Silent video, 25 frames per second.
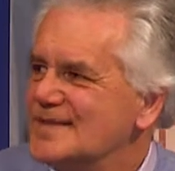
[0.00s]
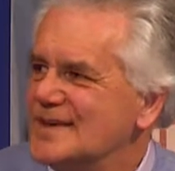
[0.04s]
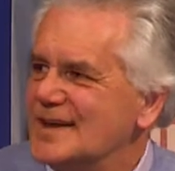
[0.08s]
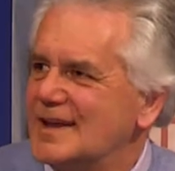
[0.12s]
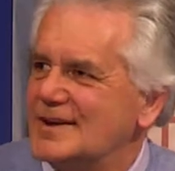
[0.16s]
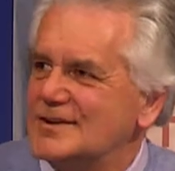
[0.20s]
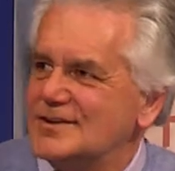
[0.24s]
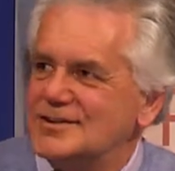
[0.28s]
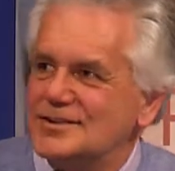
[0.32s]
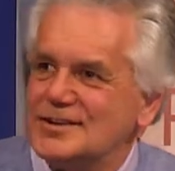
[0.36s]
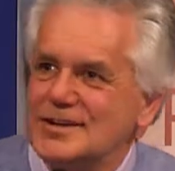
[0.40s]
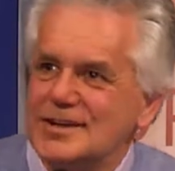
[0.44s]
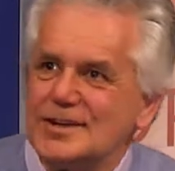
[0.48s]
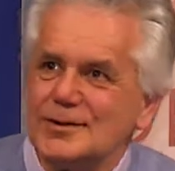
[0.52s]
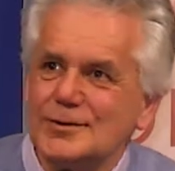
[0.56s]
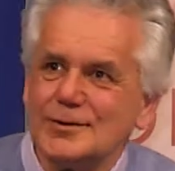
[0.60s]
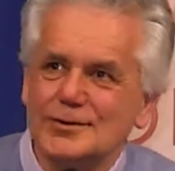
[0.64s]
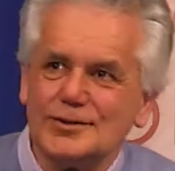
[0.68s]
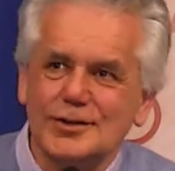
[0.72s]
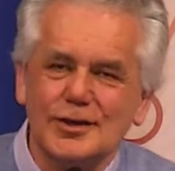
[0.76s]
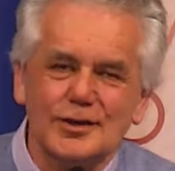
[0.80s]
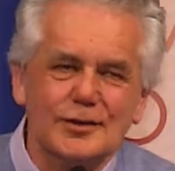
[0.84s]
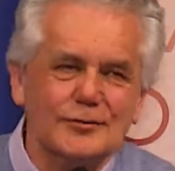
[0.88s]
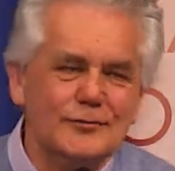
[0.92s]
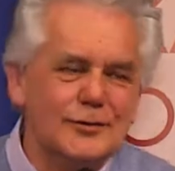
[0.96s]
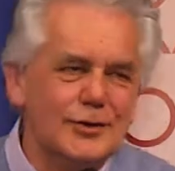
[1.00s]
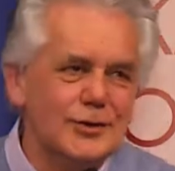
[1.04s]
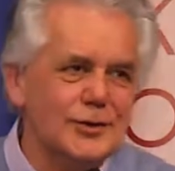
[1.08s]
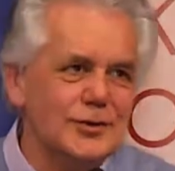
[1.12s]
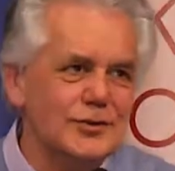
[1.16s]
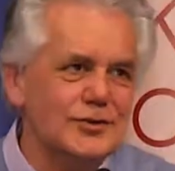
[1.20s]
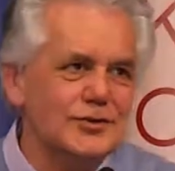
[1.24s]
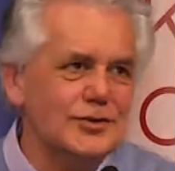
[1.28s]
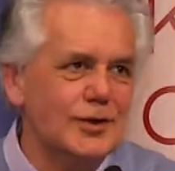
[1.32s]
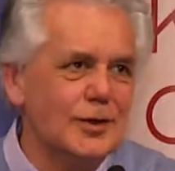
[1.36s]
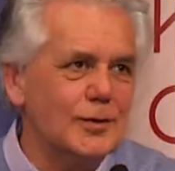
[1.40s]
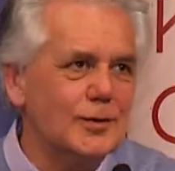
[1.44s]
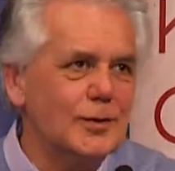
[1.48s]
And she looked over her
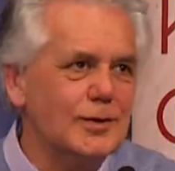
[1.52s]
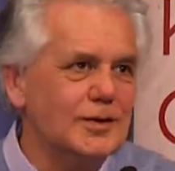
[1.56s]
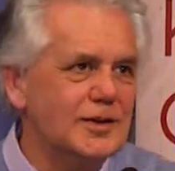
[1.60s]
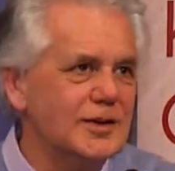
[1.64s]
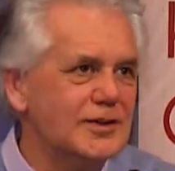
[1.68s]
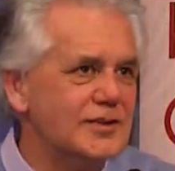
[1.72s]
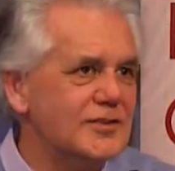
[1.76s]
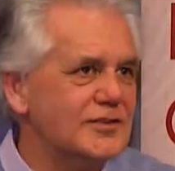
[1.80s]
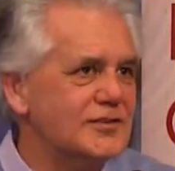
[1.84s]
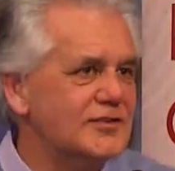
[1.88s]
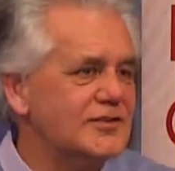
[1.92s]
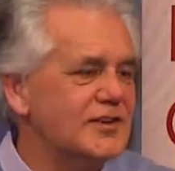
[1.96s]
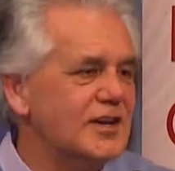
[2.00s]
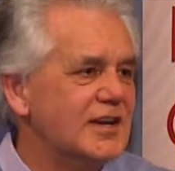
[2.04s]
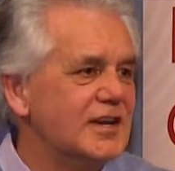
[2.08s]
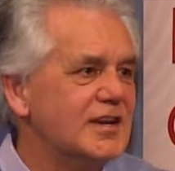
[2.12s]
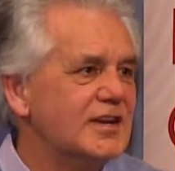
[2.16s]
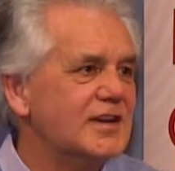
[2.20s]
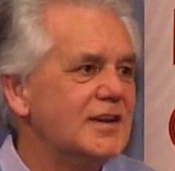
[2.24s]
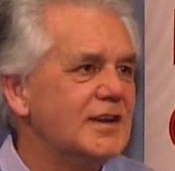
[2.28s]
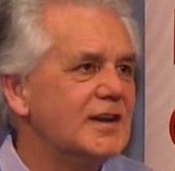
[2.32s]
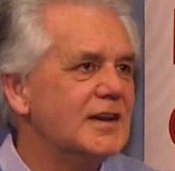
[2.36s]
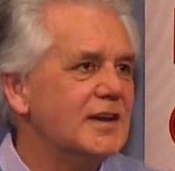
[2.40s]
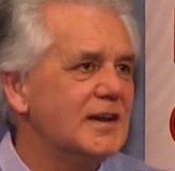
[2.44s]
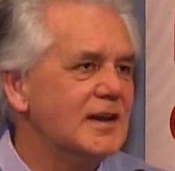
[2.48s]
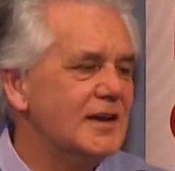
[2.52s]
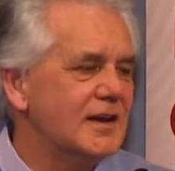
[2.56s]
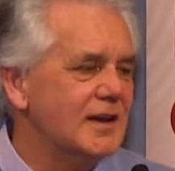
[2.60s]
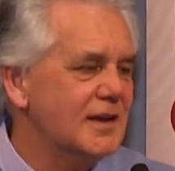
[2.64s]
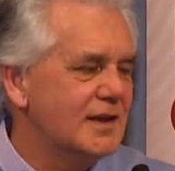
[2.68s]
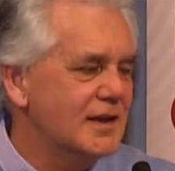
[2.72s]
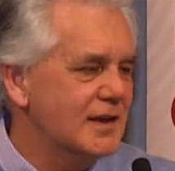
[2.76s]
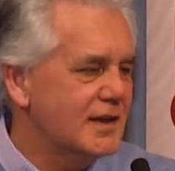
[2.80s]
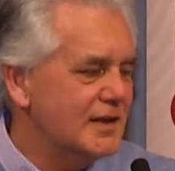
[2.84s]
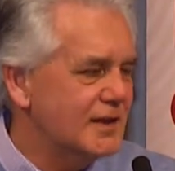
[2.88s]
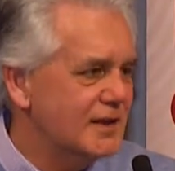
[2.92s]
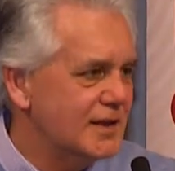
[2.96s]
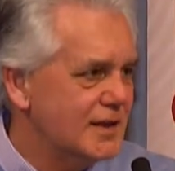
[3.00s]
shoulder and said,
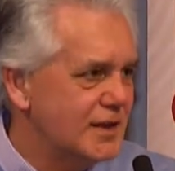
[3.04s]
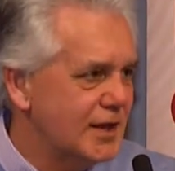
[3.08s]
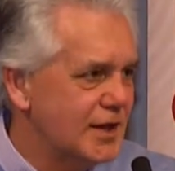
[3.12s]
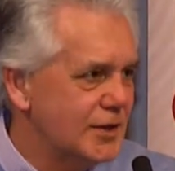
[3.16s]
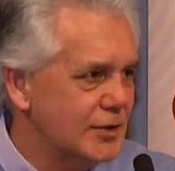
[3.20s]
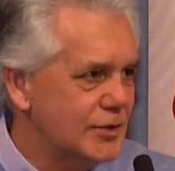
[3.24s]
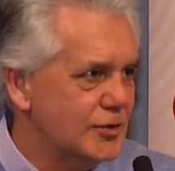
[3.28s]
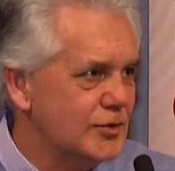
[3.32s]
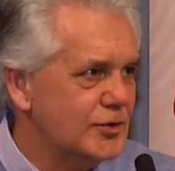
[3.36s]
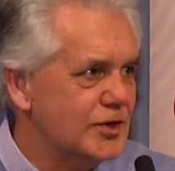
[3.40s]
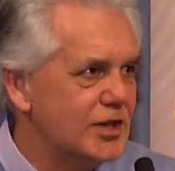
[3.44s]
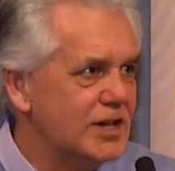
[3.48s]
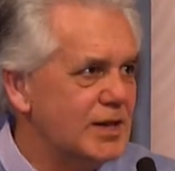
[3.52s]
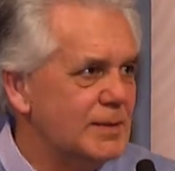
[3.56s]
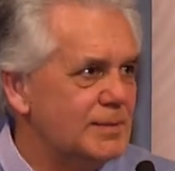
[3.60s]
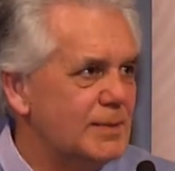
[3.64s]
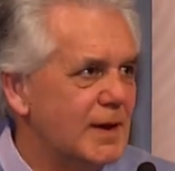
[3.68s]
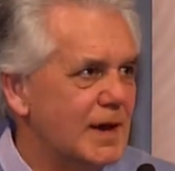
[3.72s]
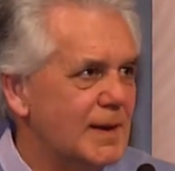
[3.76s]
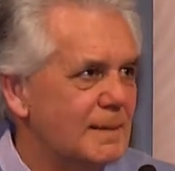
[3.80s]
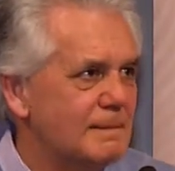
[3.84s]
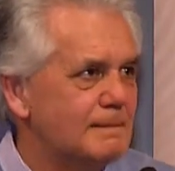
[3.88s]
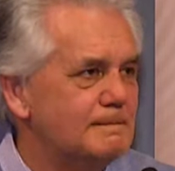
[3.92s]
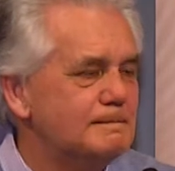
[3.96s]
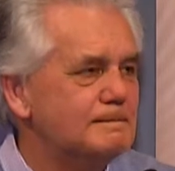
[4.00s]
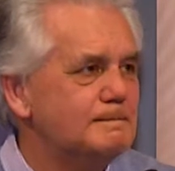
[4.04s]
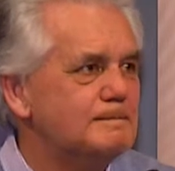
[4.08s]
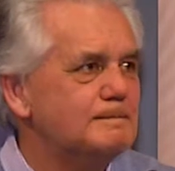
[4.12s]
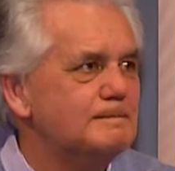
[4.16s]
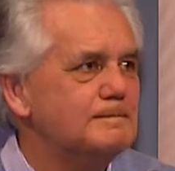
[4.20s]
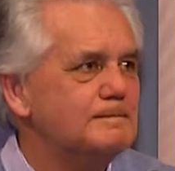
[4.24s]
"Can you keep up?"